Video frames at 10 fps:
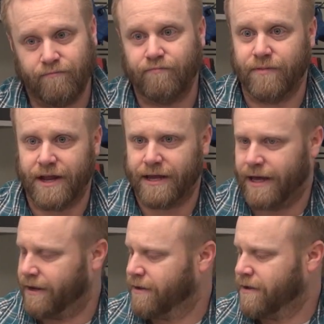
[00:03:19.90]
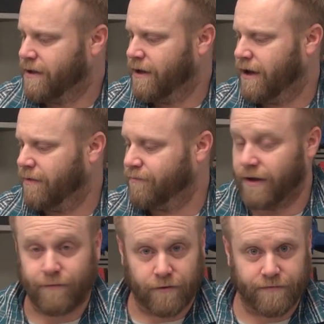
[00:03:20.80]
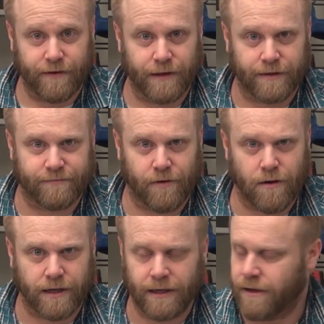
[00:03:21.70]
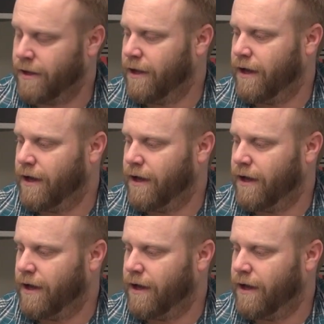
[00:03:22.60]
Then again, if you're feeling froggy,